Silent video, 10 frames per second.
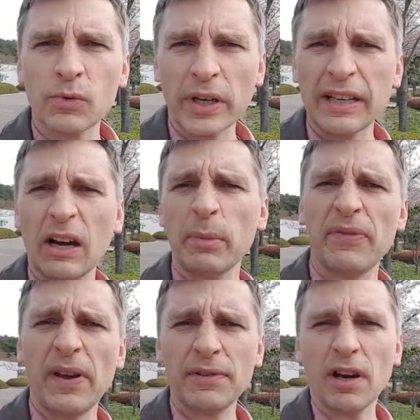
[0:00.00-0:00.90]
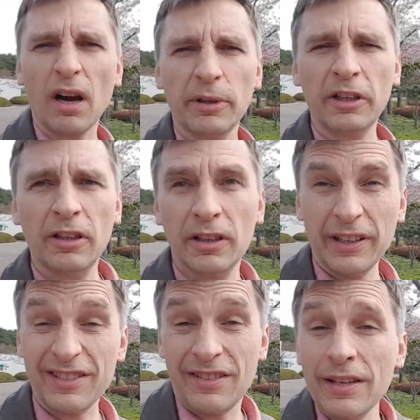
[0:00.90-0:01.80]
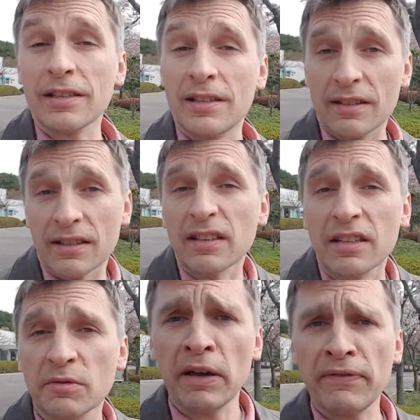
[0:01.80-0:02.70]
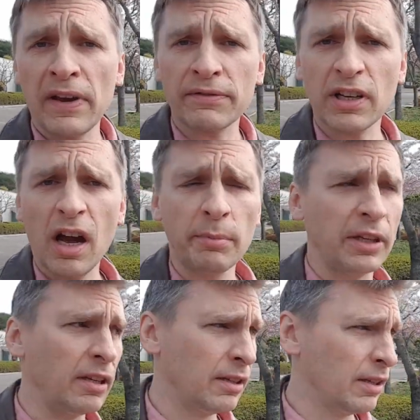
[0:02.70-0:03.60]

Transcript: Right now, my favorite hobby is this. This is my favorite hobby.